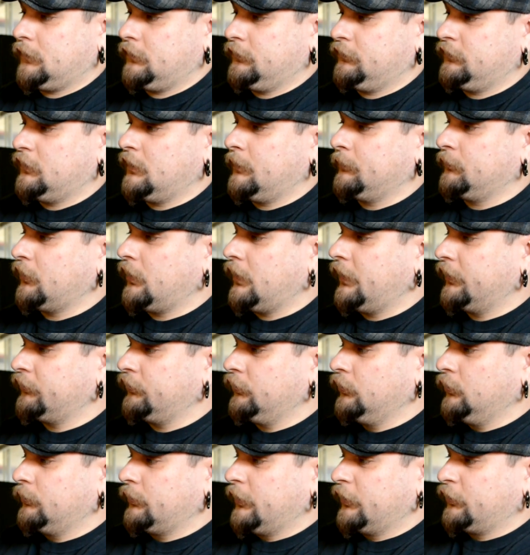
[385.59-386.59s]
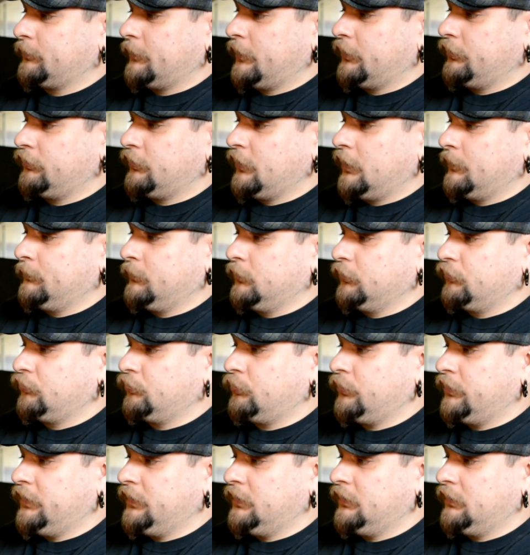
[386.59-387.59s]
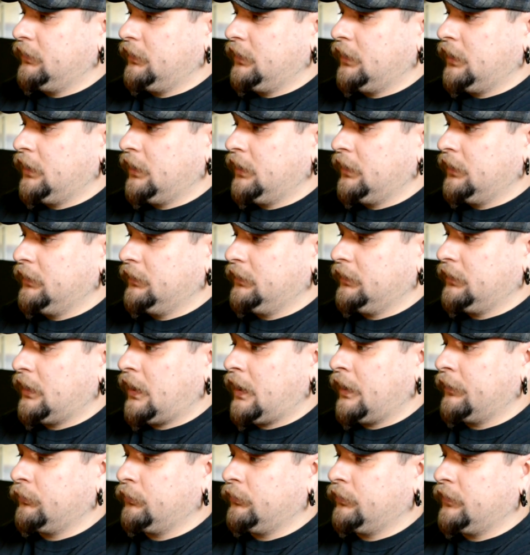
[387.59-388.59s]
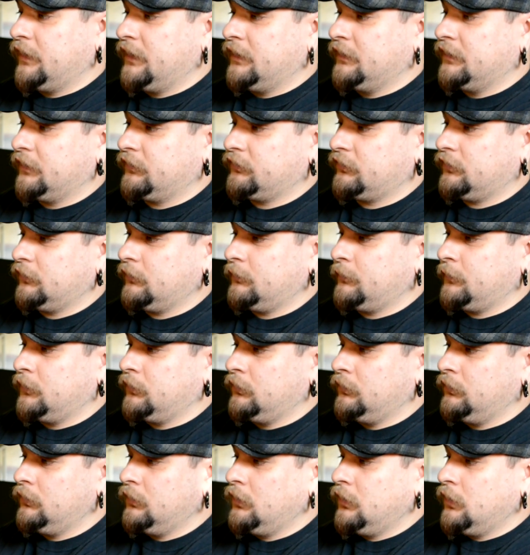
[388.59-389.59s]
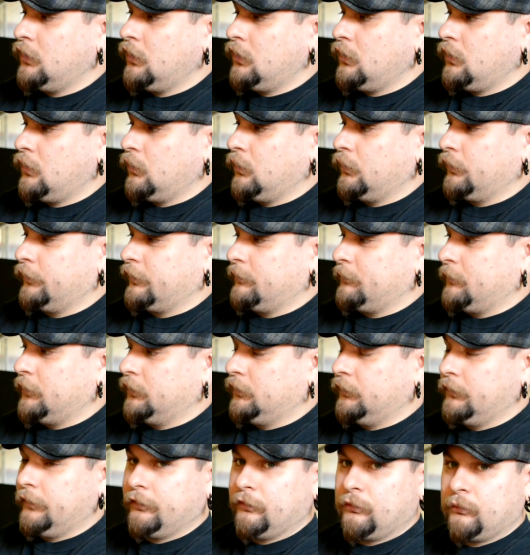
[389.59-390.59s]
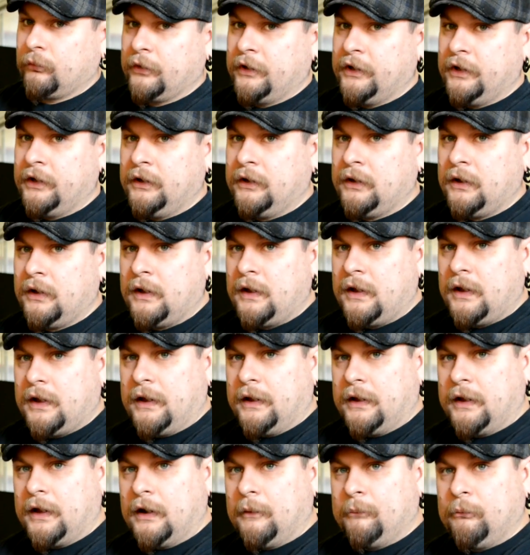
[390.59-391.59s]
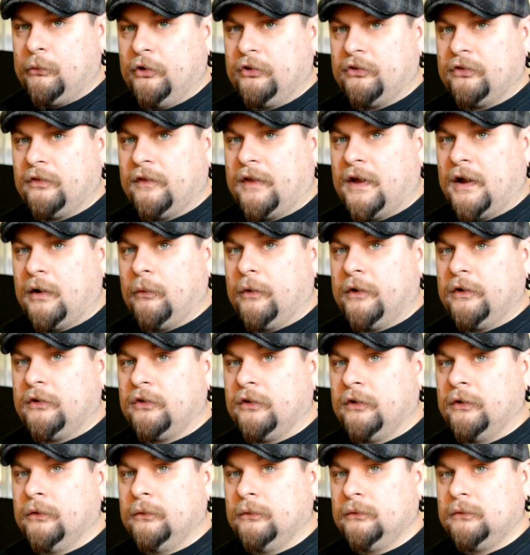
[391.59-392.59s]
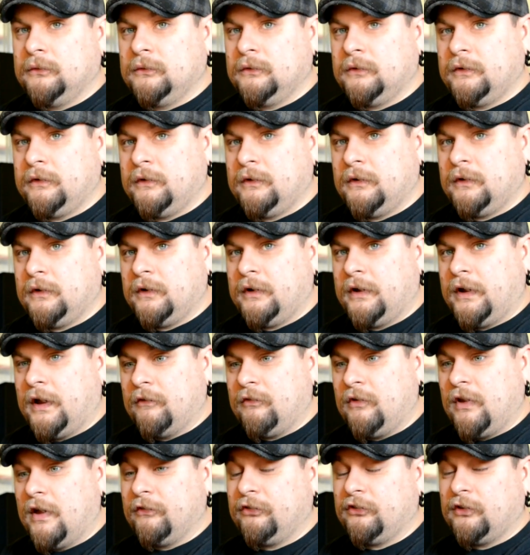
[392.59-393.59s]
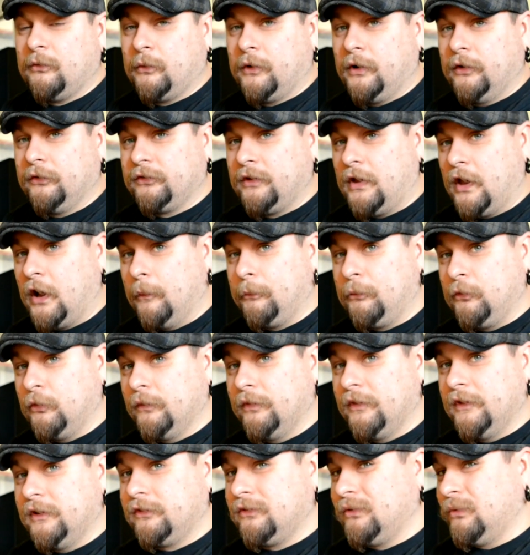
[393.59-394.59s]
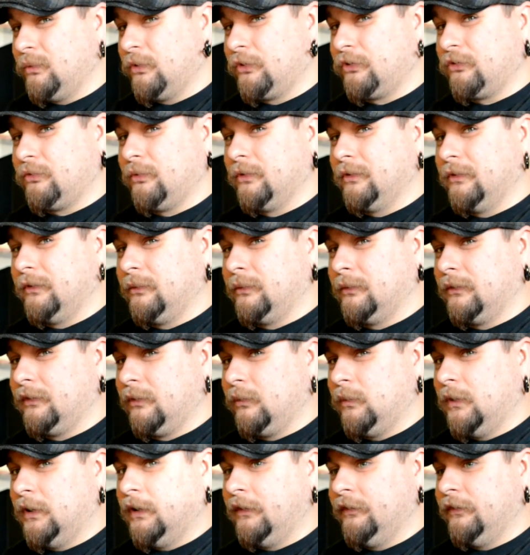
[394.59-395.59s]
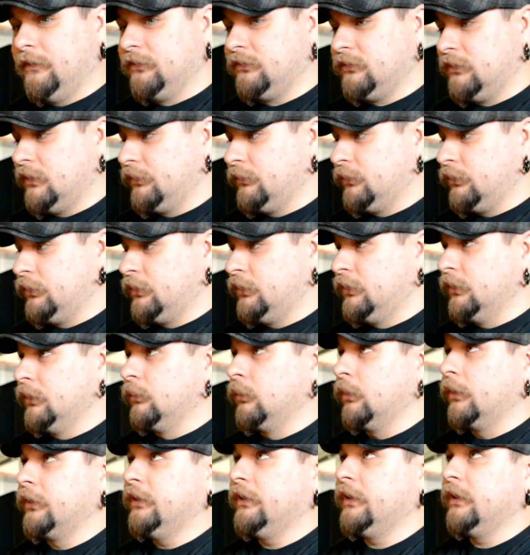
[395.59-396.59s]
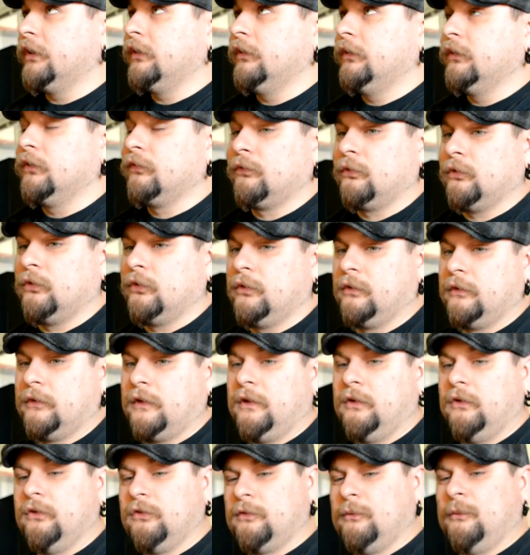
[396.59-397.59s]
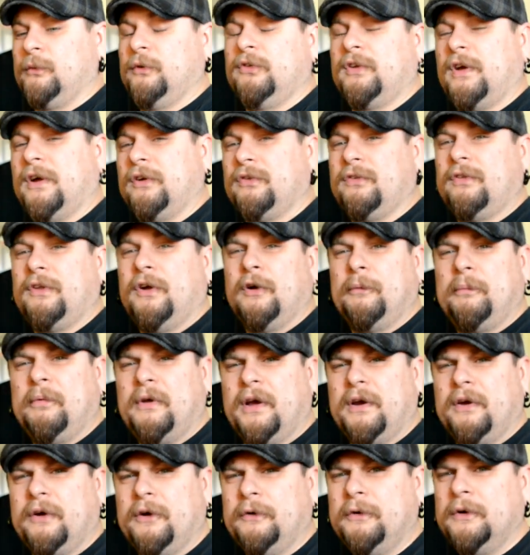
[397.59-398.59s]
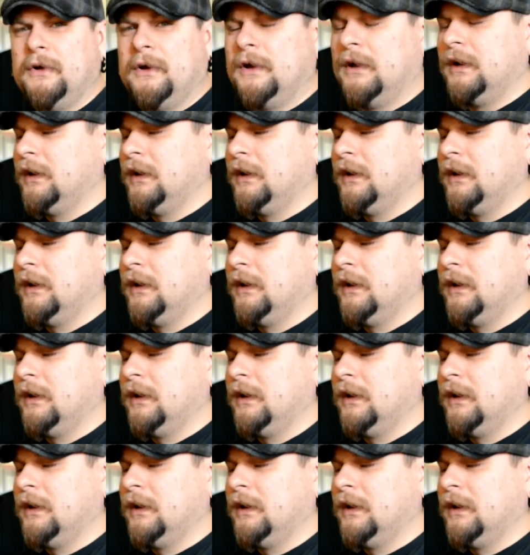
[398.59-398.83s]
Sometimes I'll actually rest my thumb between either the index in the middle or the middle and the ring and kind of push in that way too. And if you have someone else to help you with this, it works really, really well. This is another good one you can use they use in massage therapy, I know.